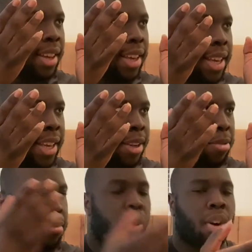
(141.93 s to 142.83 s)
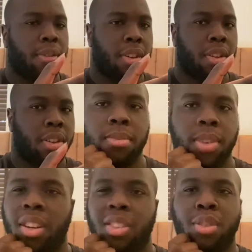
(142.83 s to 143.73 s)
in Marvel.
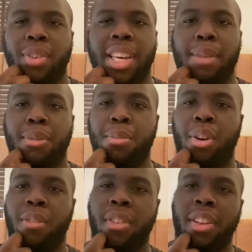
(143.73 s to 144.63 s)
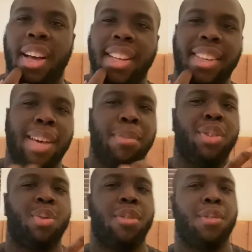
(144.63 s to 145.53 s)
And honestly, with Captain Marvel, I think I made a
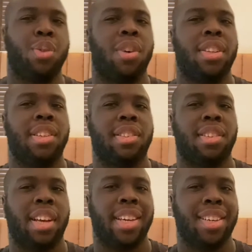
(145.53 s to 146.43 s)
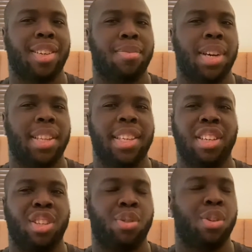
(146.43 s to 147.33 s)
review on this, like, I think a
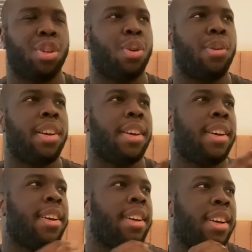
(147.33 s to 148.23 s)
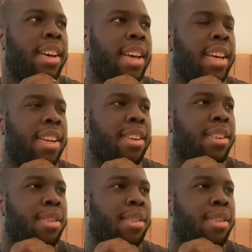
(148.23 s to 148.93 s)
year ago. And